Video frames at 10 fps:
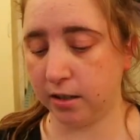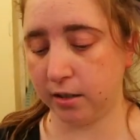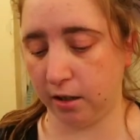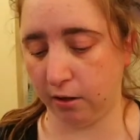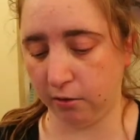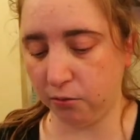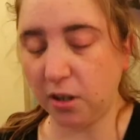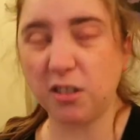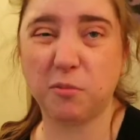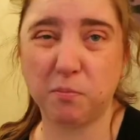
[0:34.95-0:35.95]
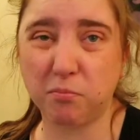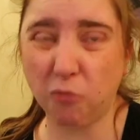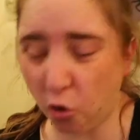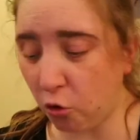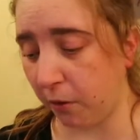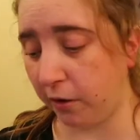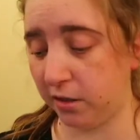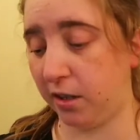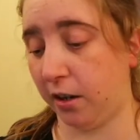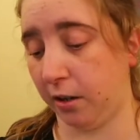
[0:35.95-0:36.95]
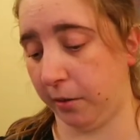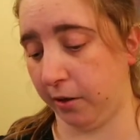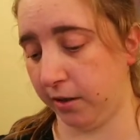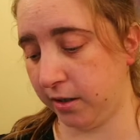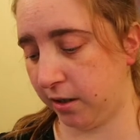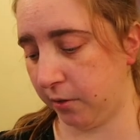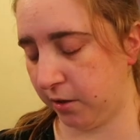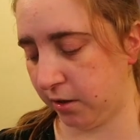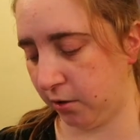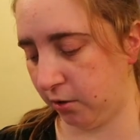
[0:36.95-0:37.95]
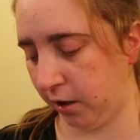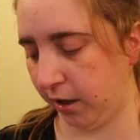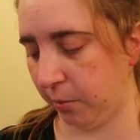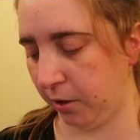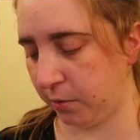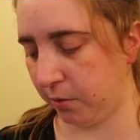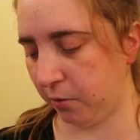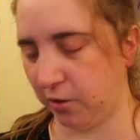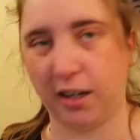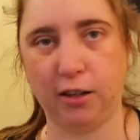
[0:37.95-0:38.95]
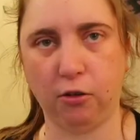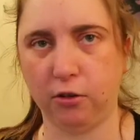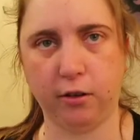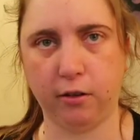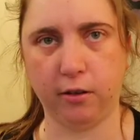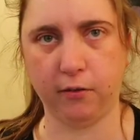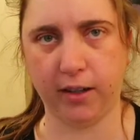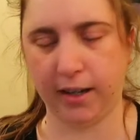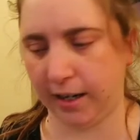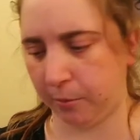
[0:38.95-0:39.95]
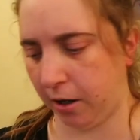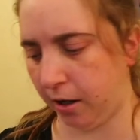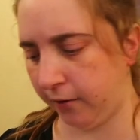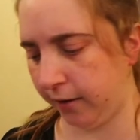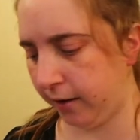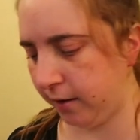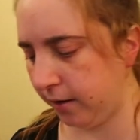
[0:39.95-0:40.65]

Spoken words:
So the front's almost done, to be honest, though it doesn't look like it much, but it won't take long to do the v-neck part of it